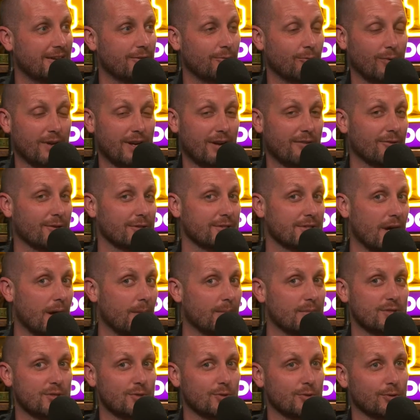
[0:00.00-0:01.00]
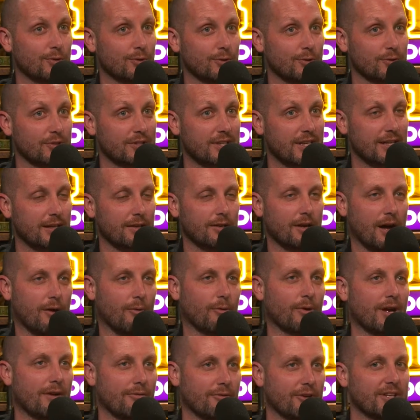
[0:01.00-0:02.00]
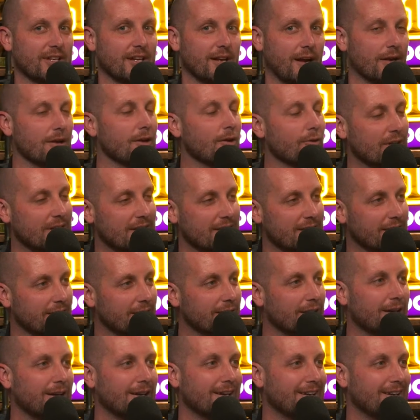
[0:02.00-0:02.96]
Whatever Thomas Tuchel did, not whatever he did, I know what he did.